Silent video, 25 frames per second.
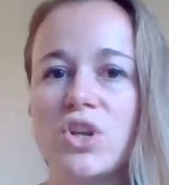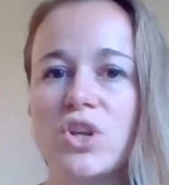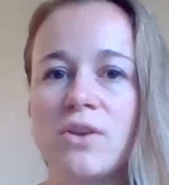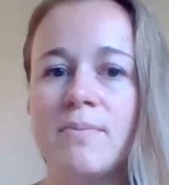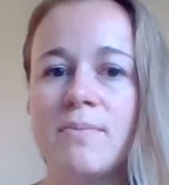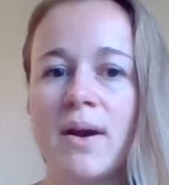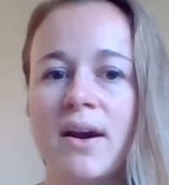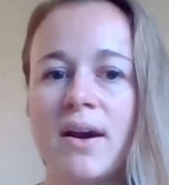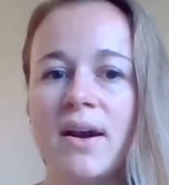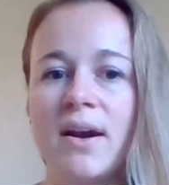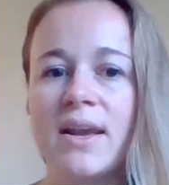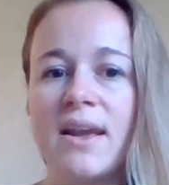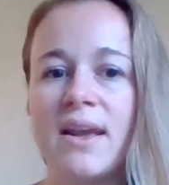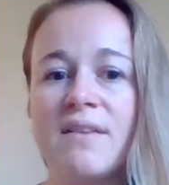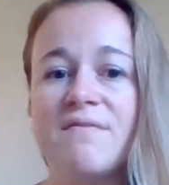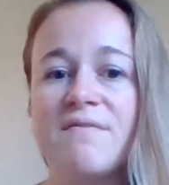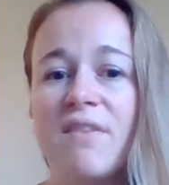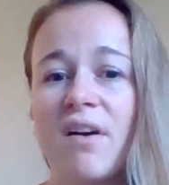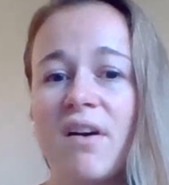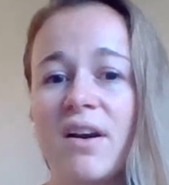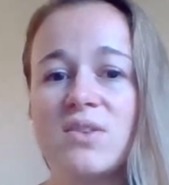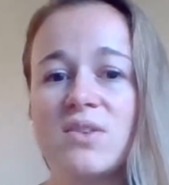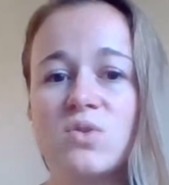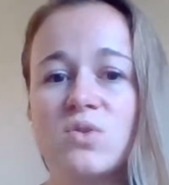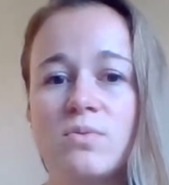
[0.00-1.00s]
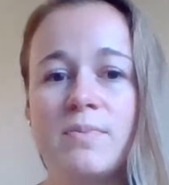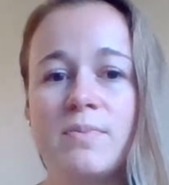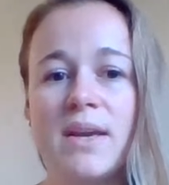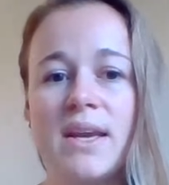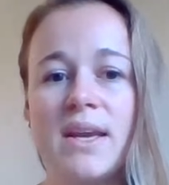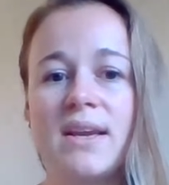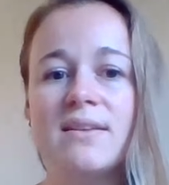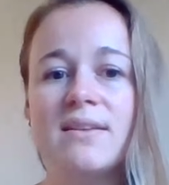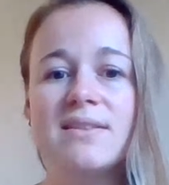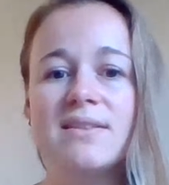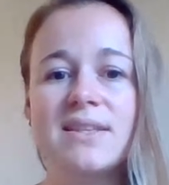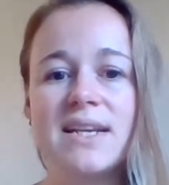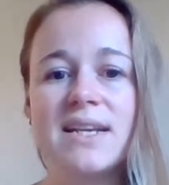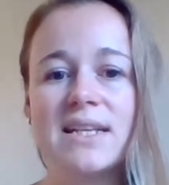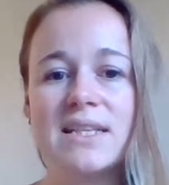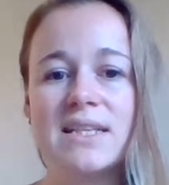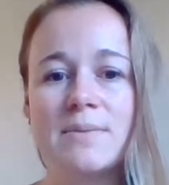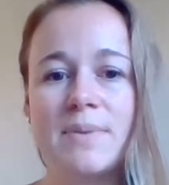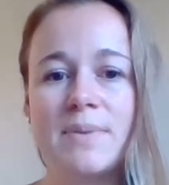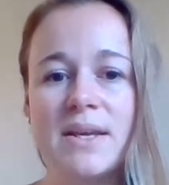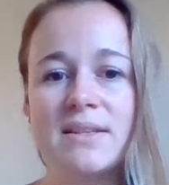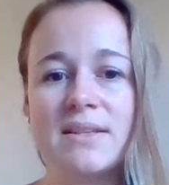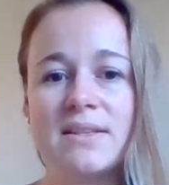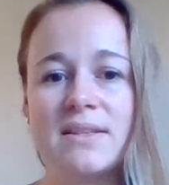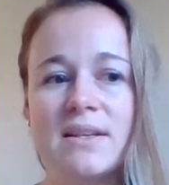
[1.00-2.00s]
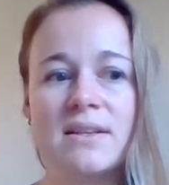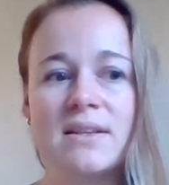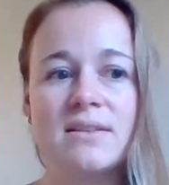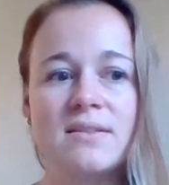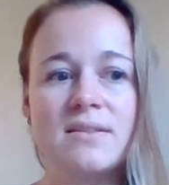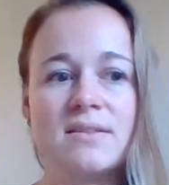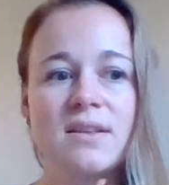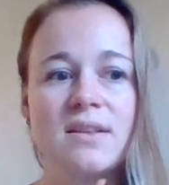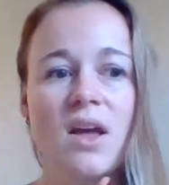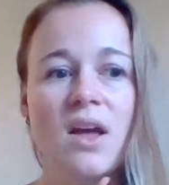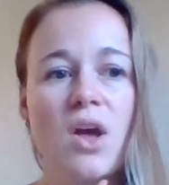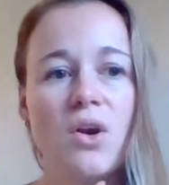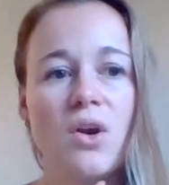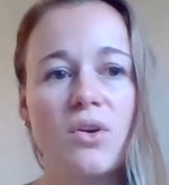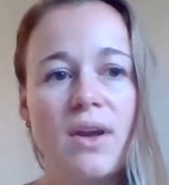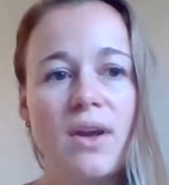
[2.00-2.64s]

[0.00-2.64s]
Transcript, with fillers: So my advice would be stick to Pearson's,